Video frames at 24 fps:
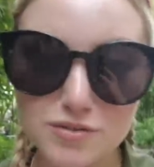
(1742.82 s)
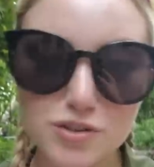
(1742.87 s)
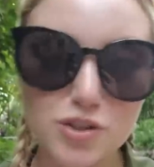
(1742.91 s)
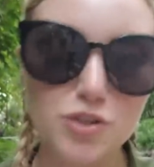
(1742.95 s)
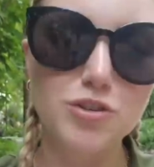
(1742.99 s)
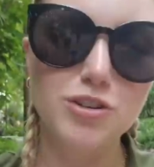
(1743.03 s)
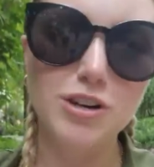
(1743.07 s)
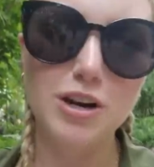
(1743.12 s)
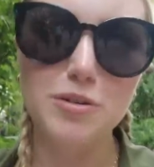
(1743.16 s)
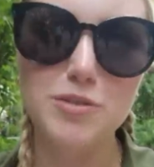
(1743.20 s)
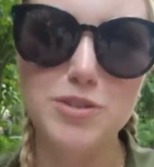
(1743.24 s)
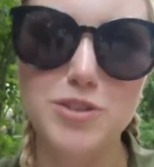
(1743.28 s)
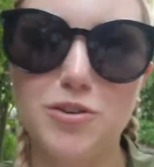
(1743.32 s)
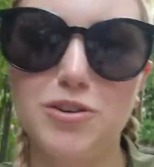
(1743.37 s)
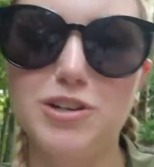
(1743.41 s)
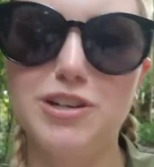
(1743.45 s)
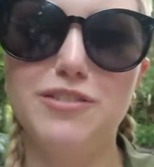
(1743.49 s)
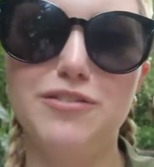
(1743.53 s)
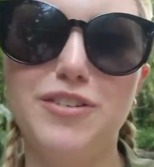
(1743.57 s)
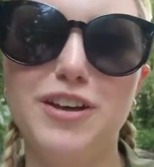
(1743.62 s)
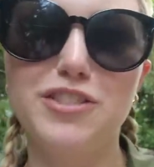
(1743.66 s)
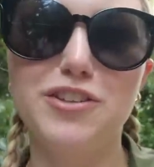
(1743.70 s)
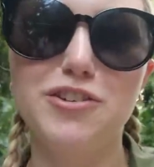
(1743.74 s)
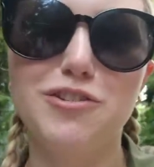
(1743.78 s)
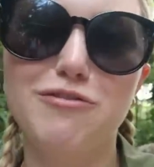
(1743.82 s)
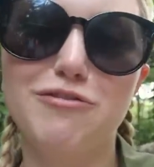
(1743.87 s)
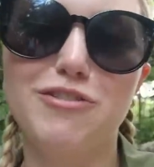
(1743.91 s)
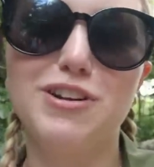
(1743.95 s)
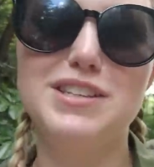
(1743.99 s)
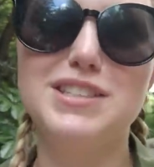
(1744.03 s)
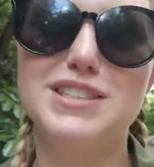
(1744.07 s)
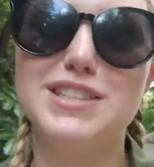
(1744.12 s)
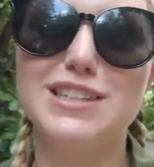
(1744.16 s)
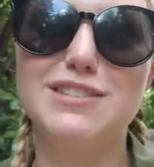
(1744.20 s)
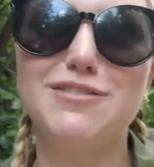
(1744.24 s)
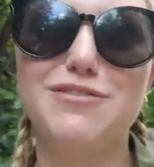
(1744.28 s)
have told her I was going to Feathered
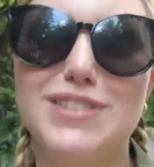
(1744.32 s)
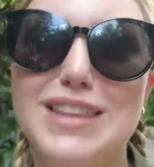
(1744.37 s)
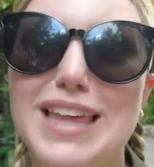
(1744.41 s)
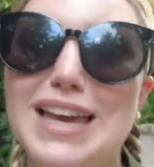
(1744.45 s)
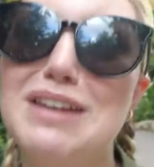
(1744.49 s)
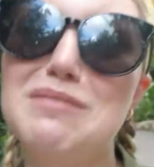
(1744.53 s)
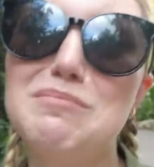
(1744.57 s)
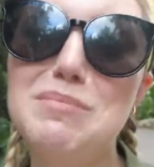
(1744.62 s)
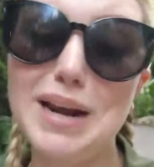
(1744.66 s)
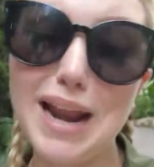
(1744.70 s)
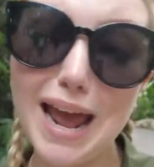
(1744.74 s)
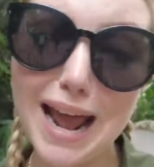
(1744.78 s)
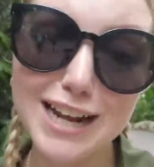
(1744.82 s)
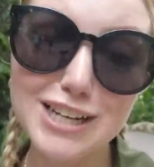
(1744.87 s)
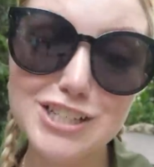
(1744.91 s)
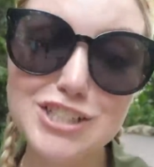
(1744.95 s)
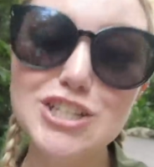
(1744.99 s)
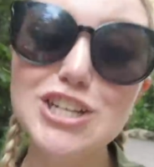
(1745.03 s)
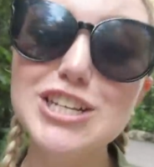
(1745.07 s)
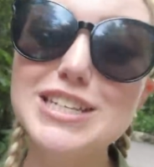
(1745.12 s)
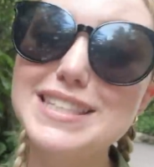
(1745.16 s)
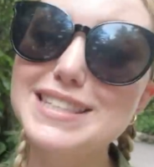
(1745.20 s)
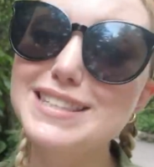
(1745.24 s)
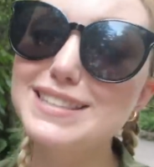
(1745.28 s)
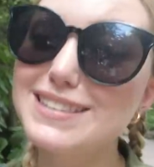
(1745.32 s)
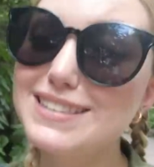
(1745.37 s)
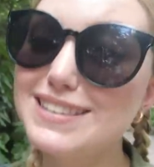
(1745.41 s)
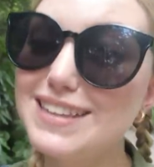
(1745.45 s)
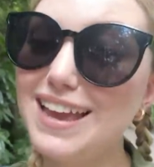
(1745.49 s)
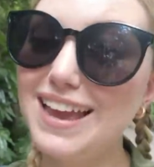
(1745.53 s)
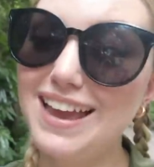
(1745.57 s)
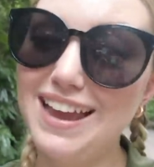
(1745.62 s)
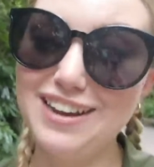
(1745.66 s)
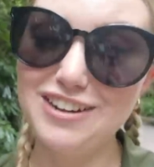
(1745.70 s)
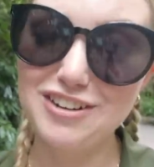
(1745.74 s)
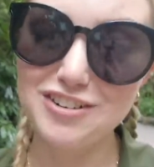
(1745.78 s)
Friends in Flight, but I just,
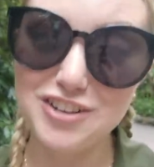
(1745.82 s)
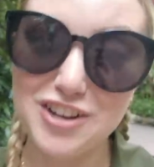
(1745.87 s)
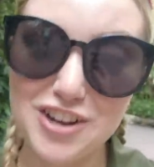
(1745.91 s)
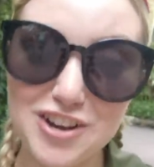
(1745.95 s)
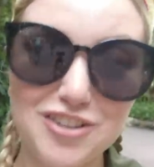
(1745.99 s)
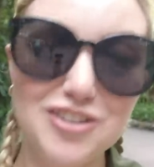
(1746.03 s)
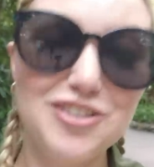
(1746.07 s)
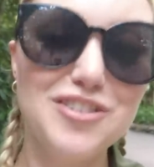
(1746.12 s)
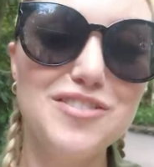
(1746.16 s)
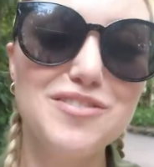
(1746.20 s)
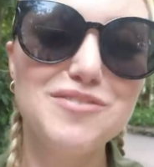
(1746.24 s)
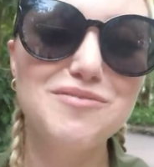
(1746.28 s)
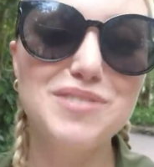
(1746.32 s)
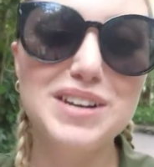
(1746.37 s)
I don't know.